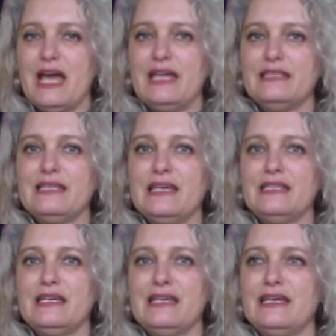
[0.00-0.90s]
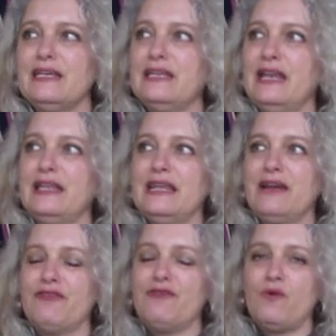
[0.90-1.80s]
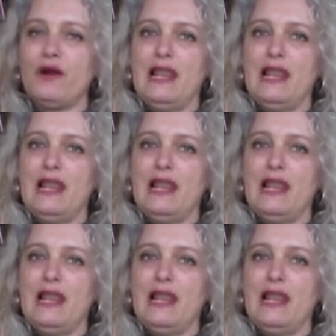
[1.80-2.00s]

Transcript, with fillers: and uh, therefore